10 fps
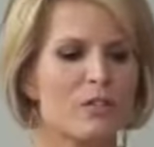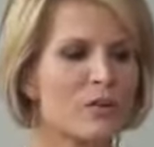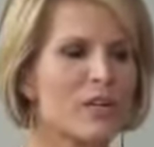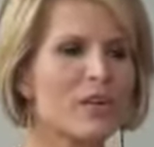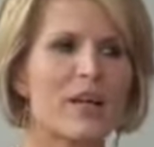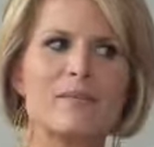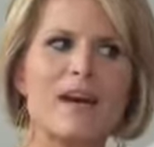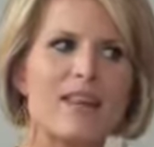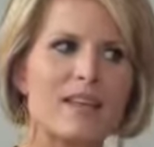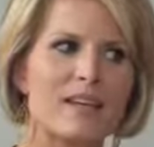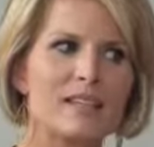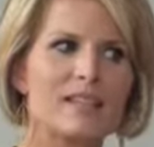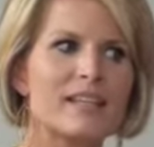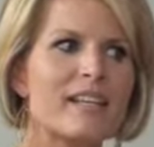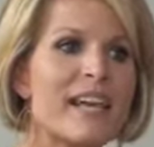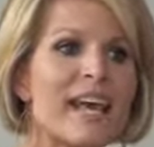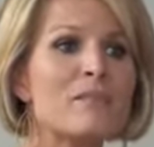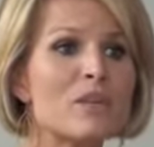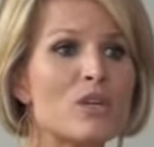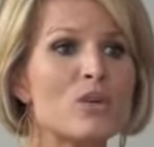What's really great about this is it
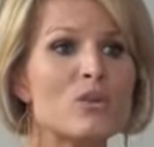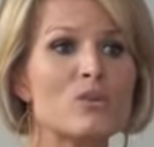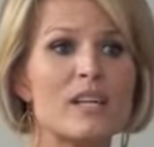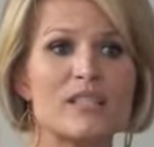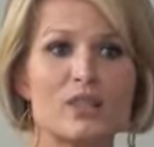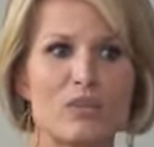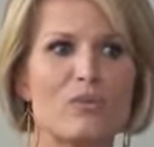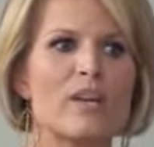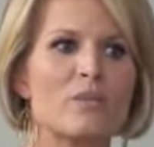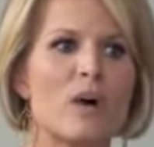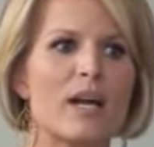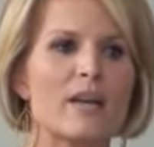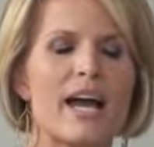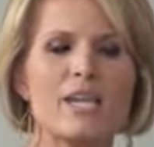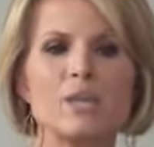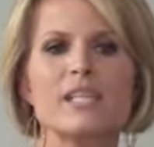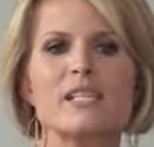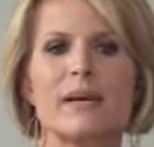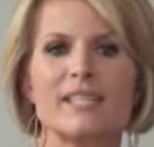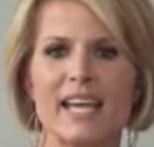can be used as a 3-in-1. I use it
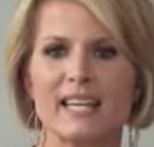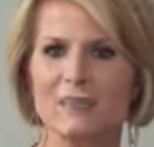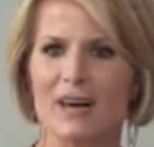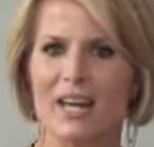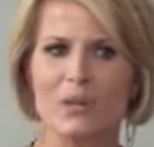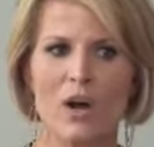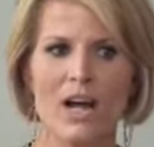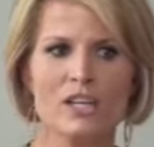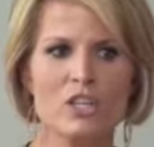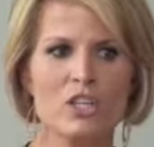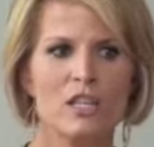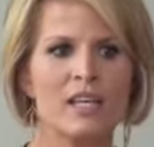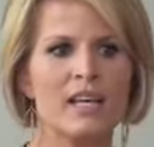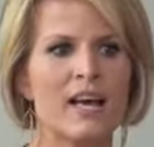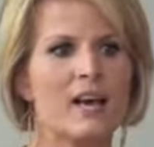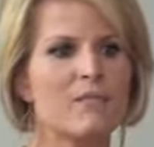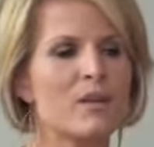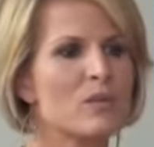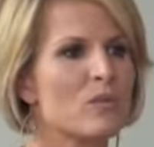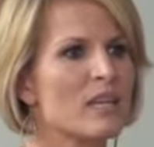as my daily body wash.
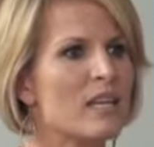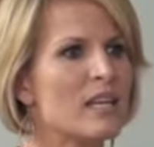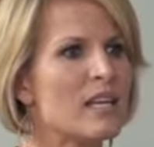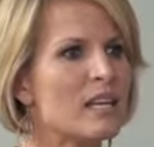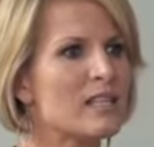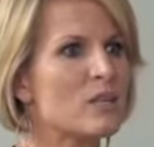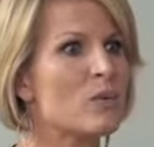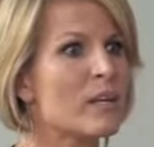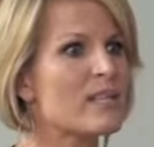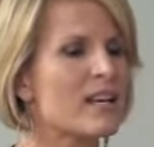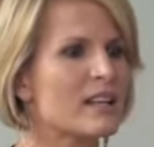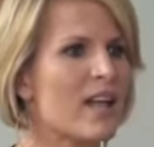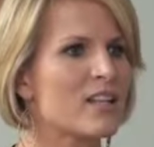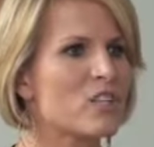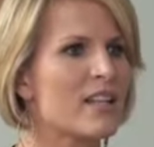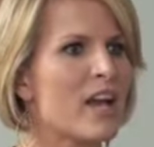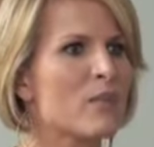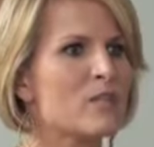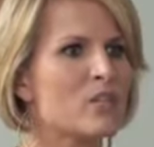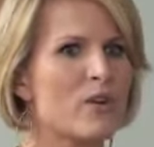They use a really neat, unique technology that
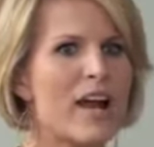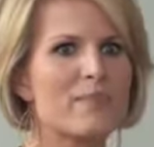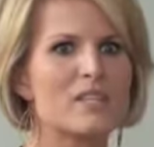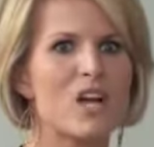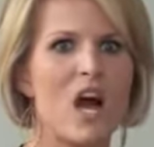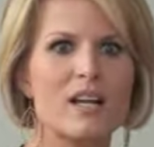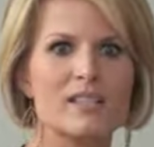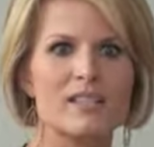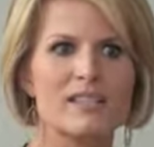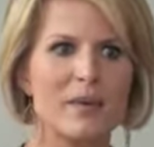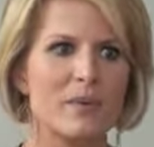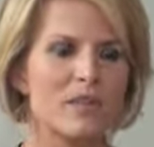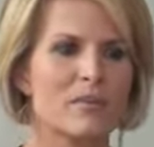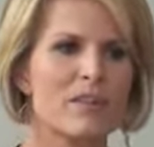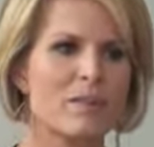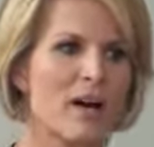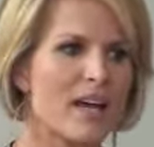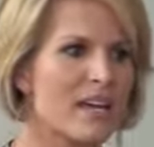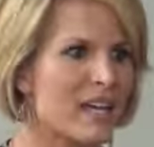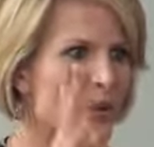helps to trap the toxins that build up on the
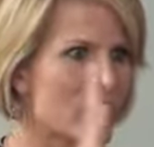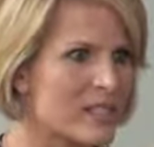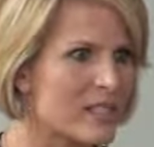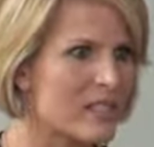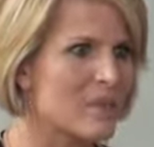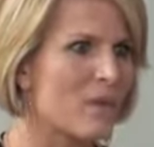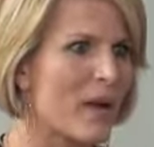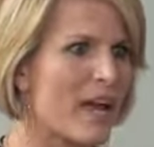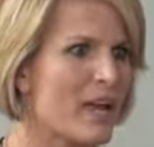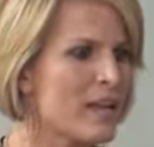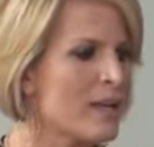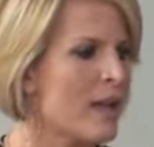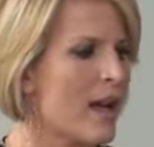body and it rinses them away.